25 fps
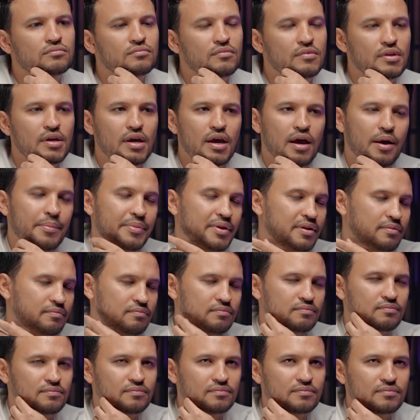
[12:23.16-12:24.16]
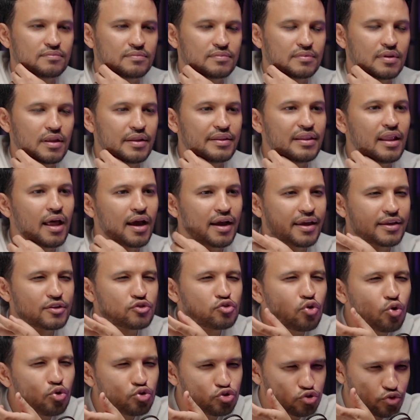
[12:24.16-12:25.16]
Yeah, I mean, luck
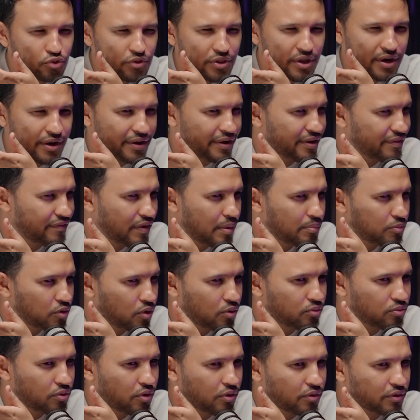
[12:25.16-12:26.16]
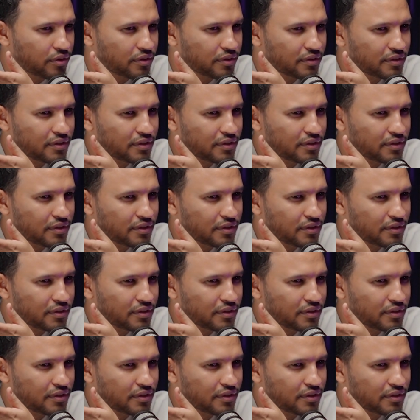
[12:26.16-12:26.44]
is also there, if I'm not wrong.